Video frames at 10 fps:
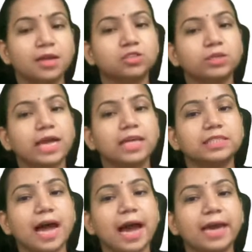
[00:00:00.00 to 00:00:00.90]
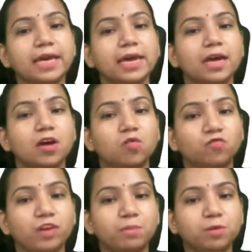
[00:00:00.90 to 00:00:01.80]
So it has high
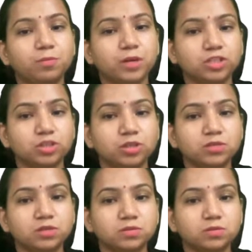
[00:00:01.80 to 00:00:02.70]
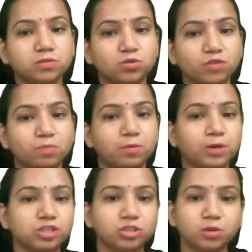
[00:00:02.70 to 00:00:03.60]
vapor pressure. So vapor
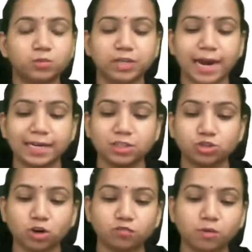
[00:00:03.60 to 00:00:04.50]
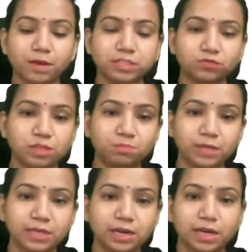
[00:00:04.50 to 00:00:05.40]
pressure we write in short form as
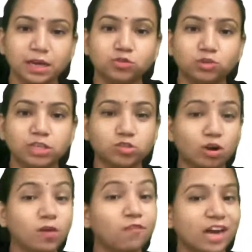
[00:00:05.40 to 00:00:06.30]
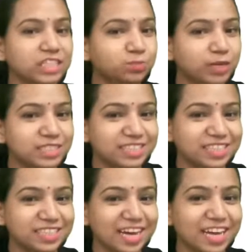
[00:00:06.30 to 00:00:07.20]
VP. So it is not vice
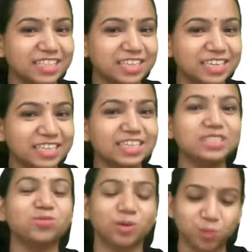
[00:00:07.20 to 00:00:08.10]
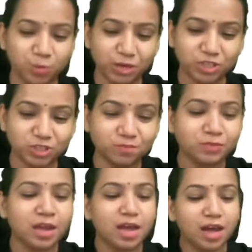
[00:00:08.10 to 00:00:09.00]
president, guys, it is vapor pressure.
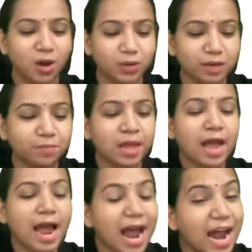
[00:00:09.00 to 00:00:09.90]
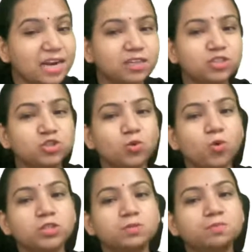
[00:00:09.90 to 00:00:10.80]
Okay, and
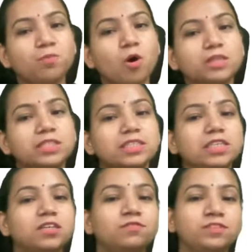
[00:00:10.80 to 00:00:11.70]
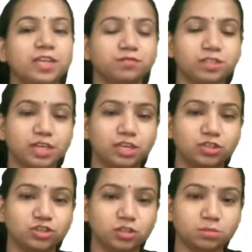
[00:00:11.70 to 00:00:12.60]
shows positive
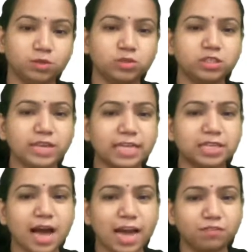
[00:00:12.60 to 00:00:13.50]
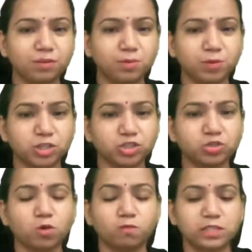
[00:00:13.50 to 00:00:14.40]
deviation because it has a high vapor pressure.
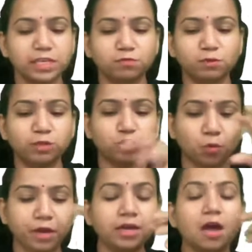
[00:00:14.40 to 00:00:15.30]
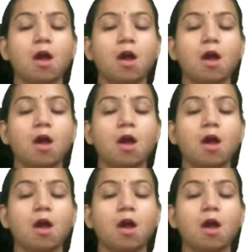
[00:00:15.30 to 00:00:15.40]
So obviously it will be showing